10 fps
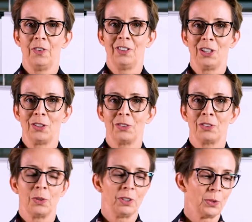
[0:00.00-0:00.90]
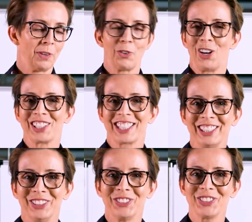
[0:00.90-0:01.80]
Do I have the right
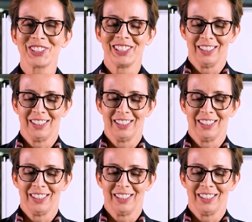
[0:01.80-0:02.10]
skills?